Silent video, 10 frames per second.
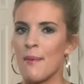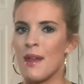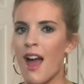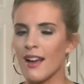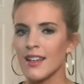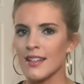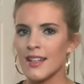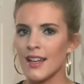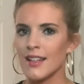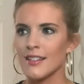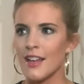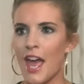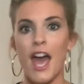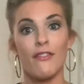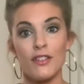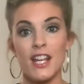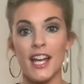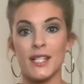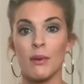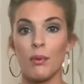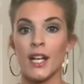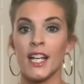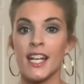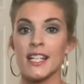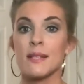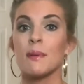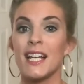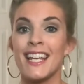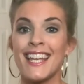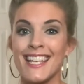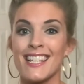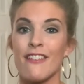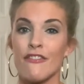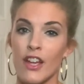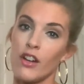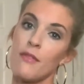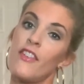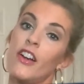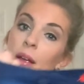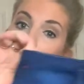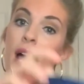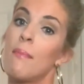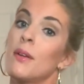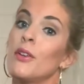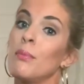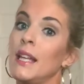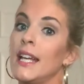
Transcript: I'm not gonna advertise what brand it is, but it is a very, very popular